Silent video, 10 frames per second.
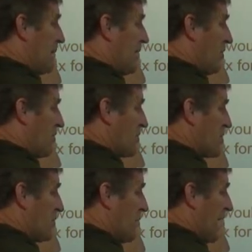b over
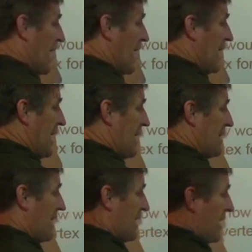2a
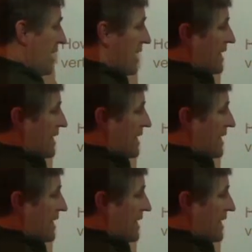and then